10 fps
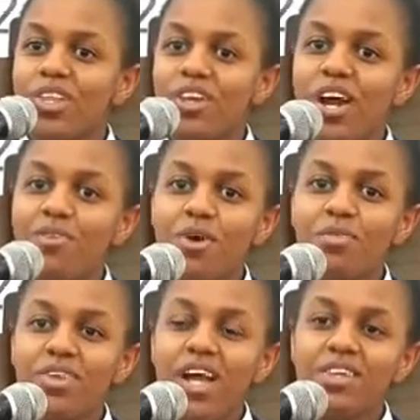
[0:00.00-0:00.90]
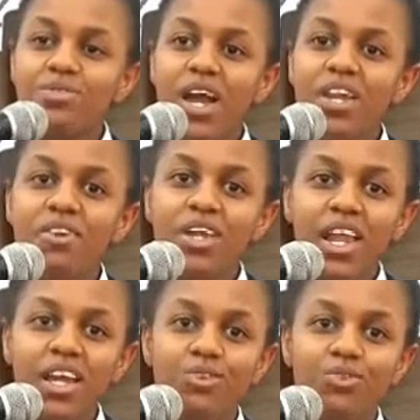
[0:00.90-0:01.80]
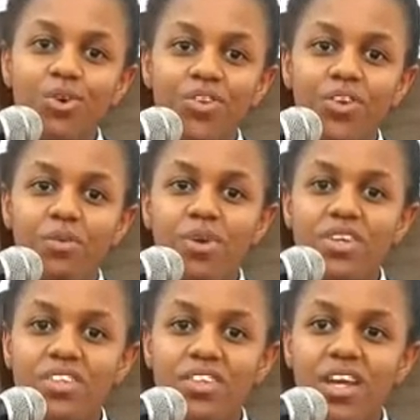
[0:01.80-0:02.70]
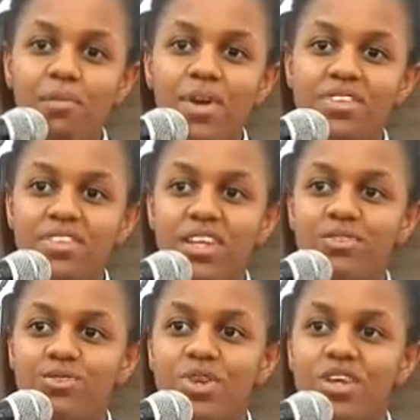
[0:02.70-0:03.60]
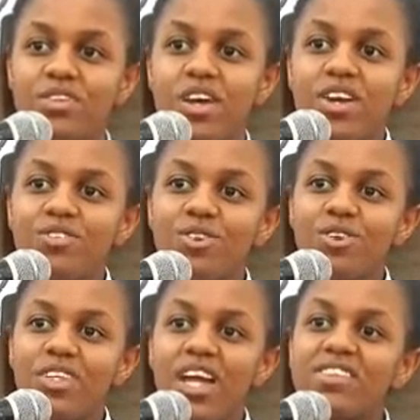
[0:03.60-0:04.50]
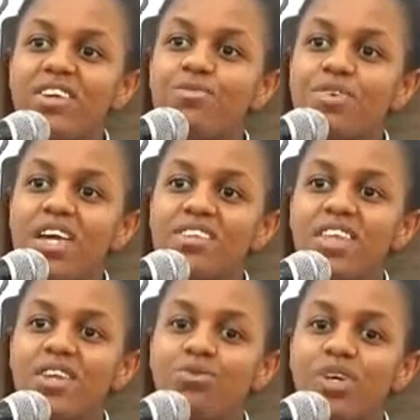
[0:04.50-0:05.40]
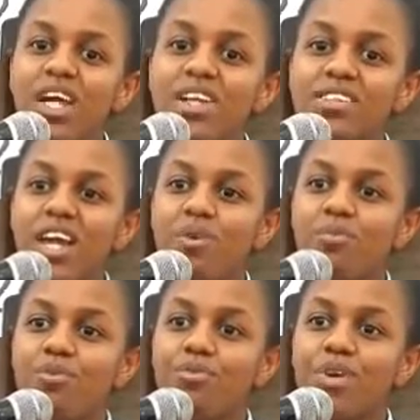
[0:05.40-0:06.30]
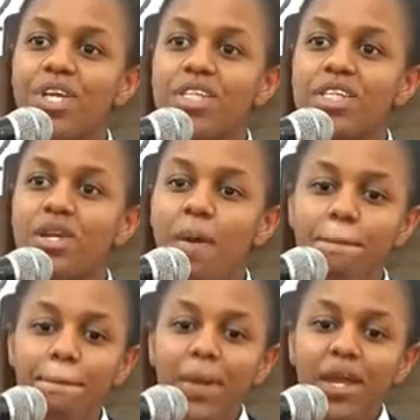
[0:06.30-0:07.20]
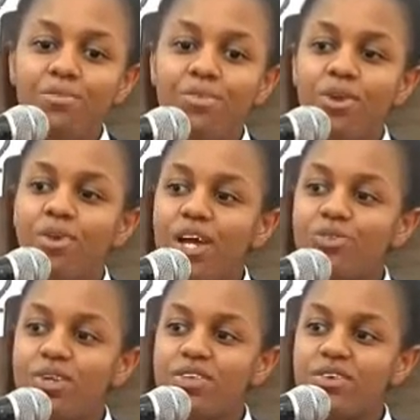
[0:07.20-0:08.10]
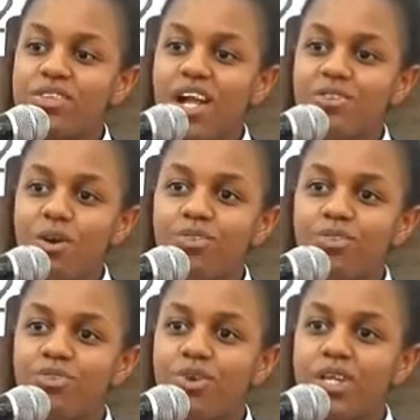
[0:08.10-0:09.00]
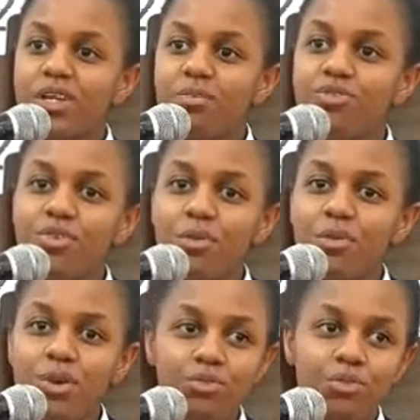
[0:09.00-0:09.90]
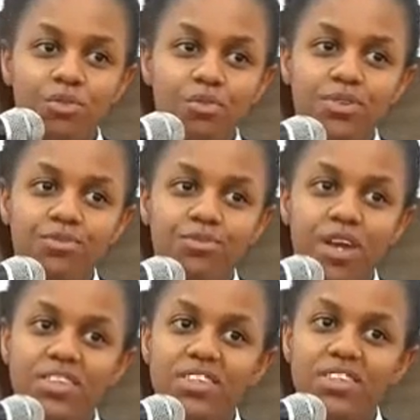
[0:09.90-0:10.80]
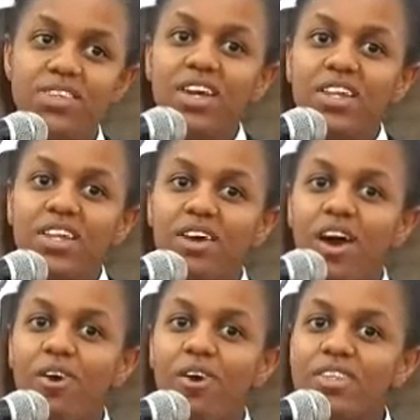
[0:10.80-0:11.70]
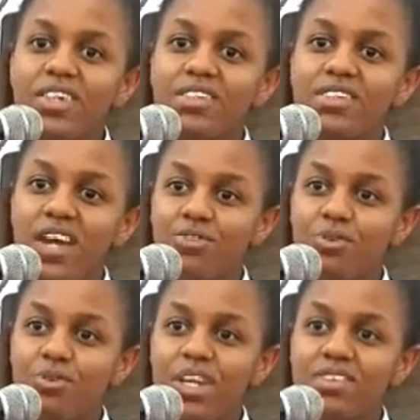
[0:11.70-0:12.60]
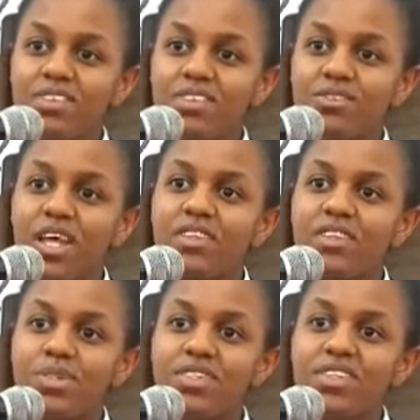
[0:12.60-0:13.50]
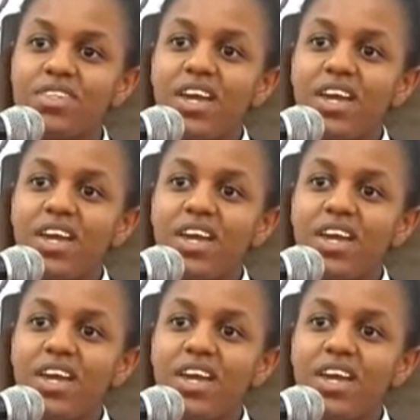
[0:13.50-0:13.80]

They were covered with girls. We had only like two or three boys in the best 10 students. So that's evidence that we girls can move. And if we look at what those girls were pursuing, most of them were from St. Francis. They were all taking science combinations. So that means